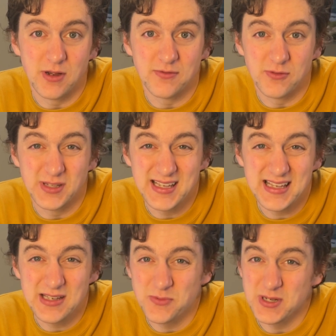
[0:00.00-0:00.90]
for a
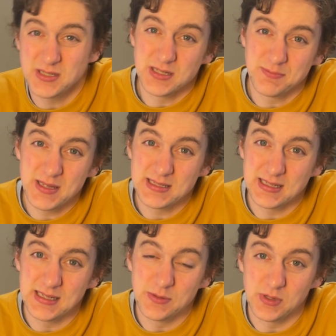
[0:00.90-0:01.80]
year, which is
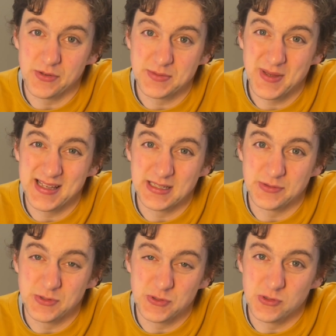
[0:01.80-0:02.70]
basically what I was paying to
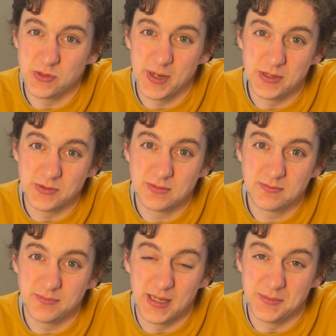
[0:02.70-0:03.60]
insure my old
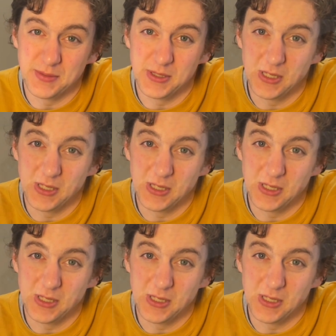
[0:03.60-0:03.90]
BMW.